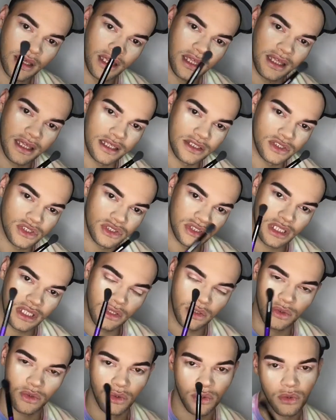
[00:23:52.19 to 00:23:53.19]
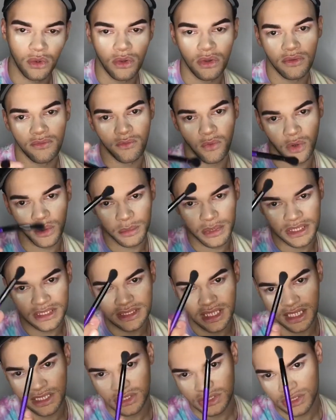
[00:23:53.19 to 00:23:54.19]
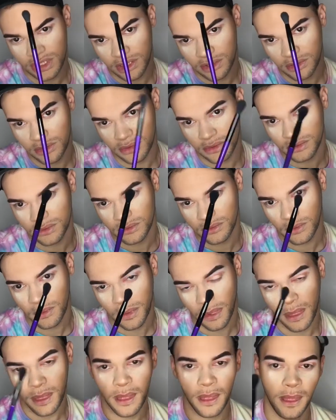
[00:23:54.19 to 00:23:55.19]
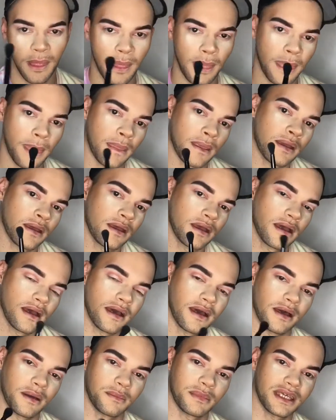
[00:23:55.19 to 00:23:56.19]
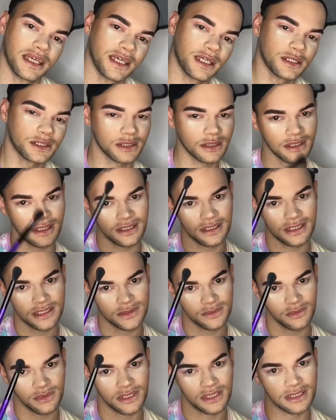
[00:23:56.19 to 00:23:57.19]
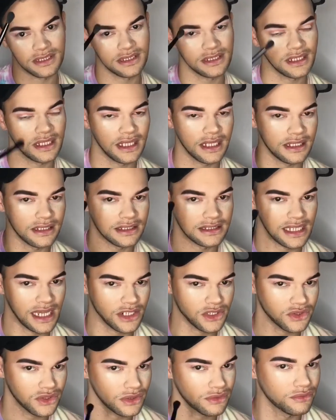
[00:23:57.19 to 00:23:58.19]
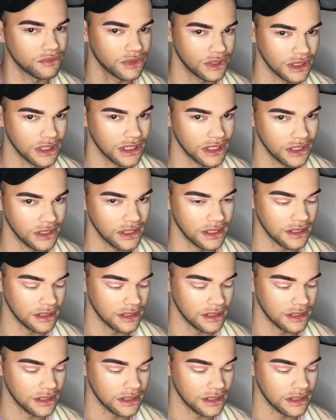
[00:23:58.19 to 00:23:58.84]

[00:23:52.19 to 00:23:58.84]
It's just a little 4-piece eyeshadow kit. This one is actually really good.